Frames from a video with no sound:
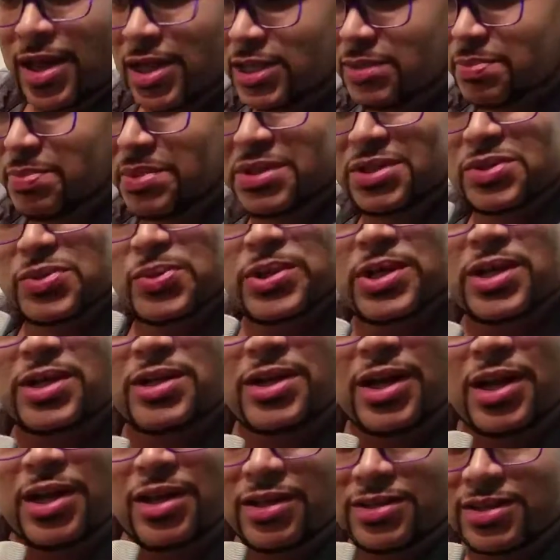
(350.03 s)
spent
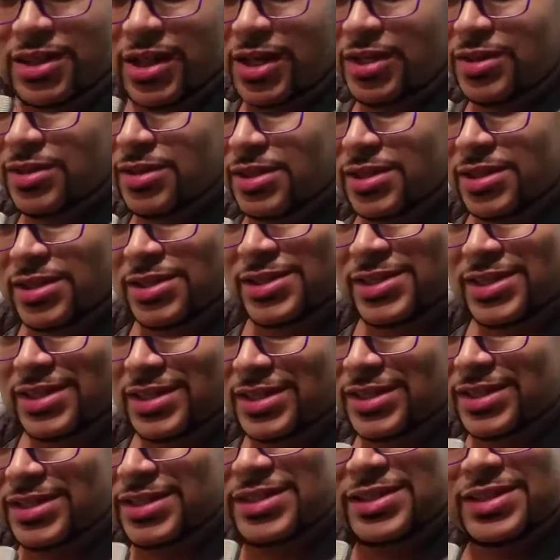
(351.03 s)
$20 on this,
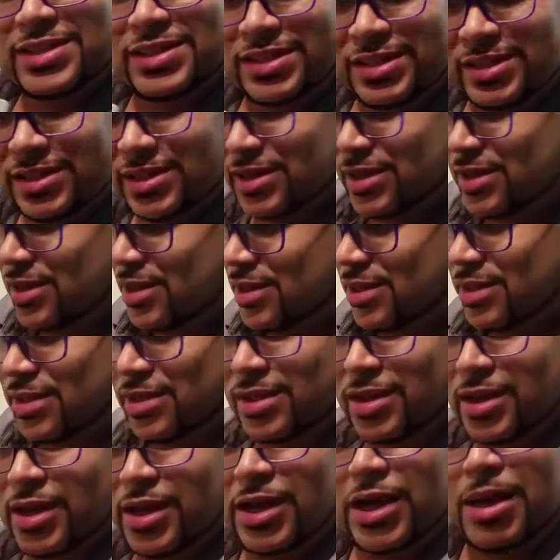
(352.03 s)
easy
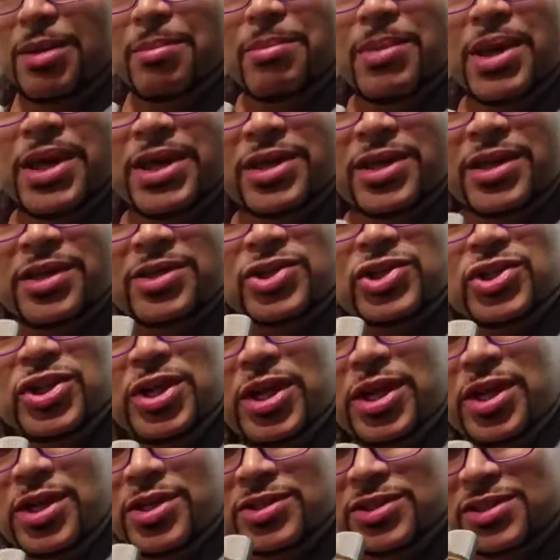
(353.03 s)
and I'm making
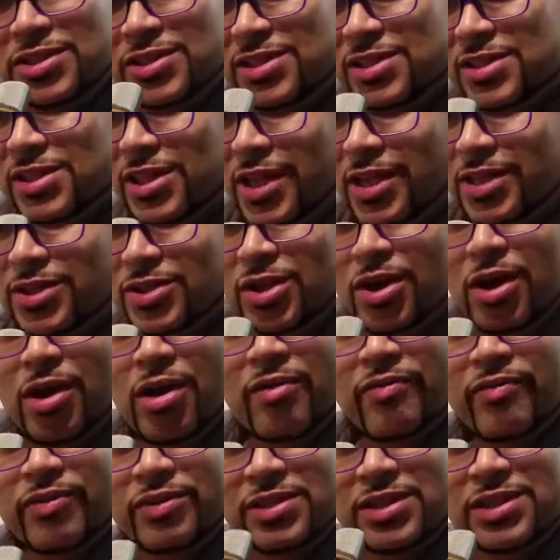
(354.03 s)
change and cents
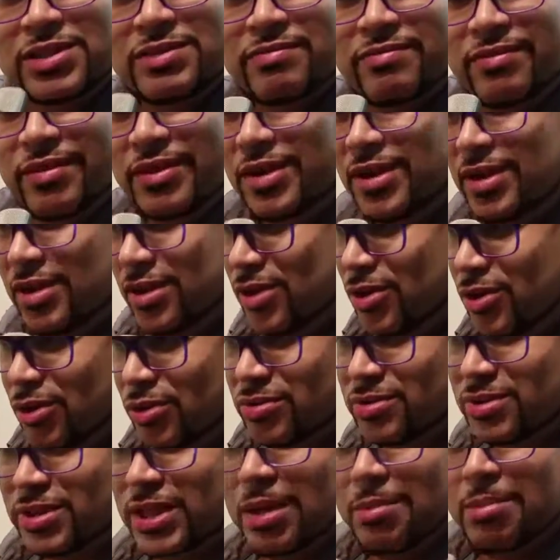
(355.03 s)
off of these videos.
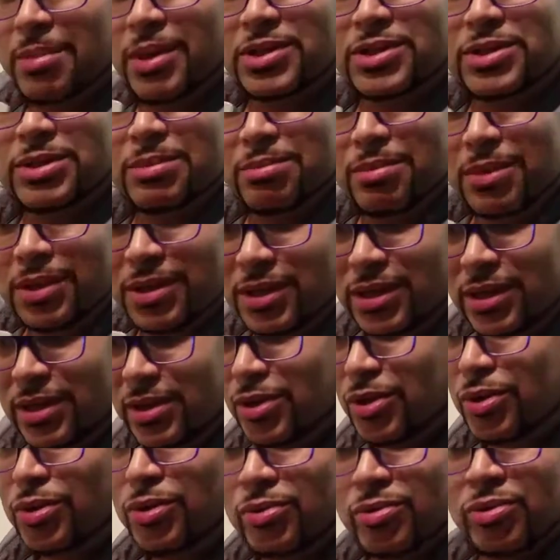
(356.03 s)
Not much of money,
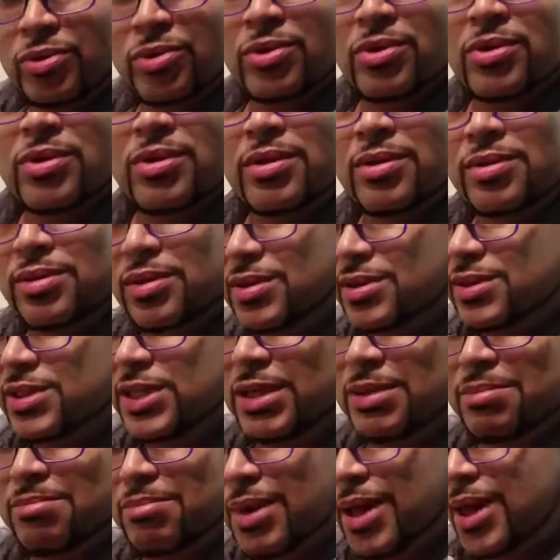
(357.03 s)
yo. This
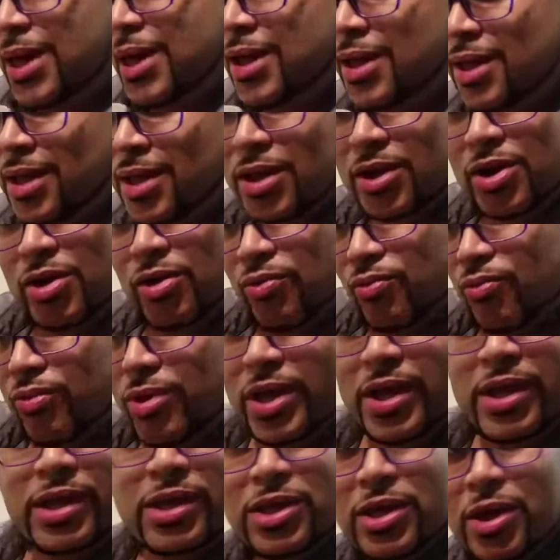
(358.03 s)
ain't my career,
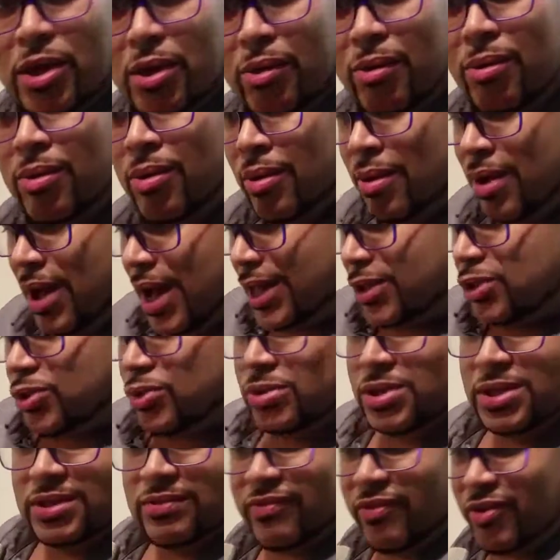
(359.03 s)
yo. I do
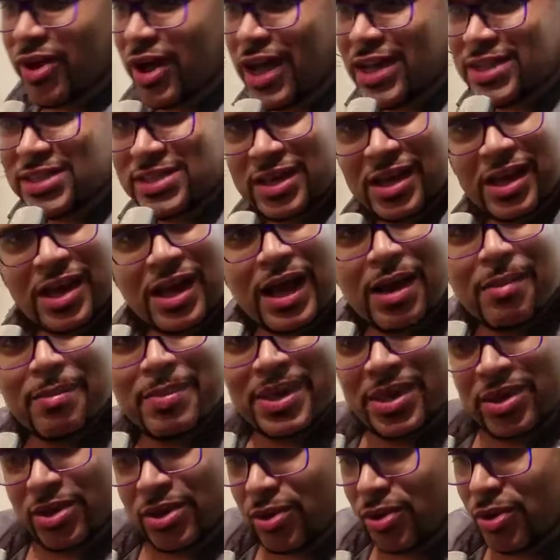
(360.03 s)
this for as a hobby,
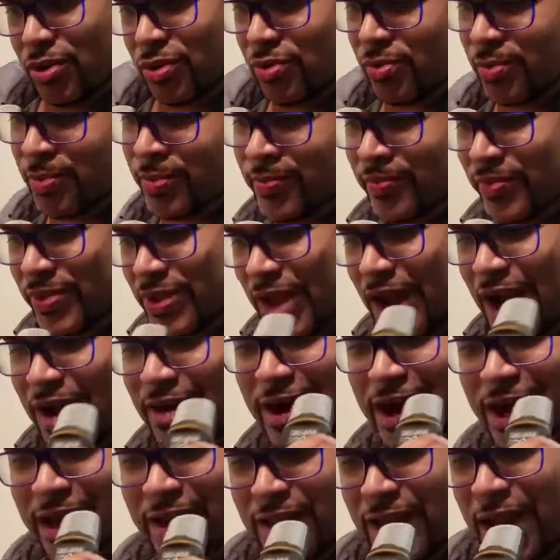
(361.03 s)
yo. All
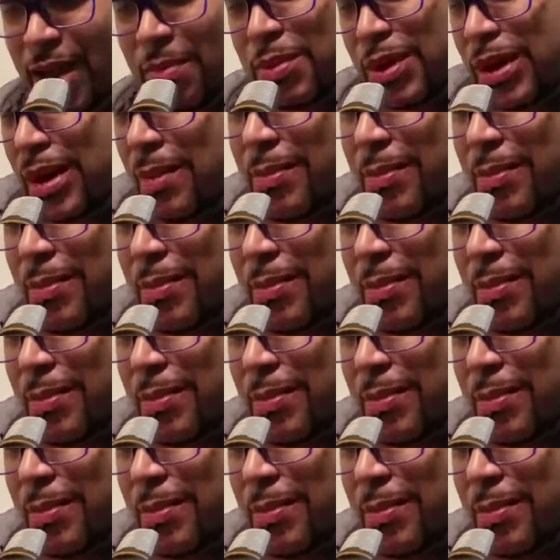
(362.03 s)
right, I'm gonna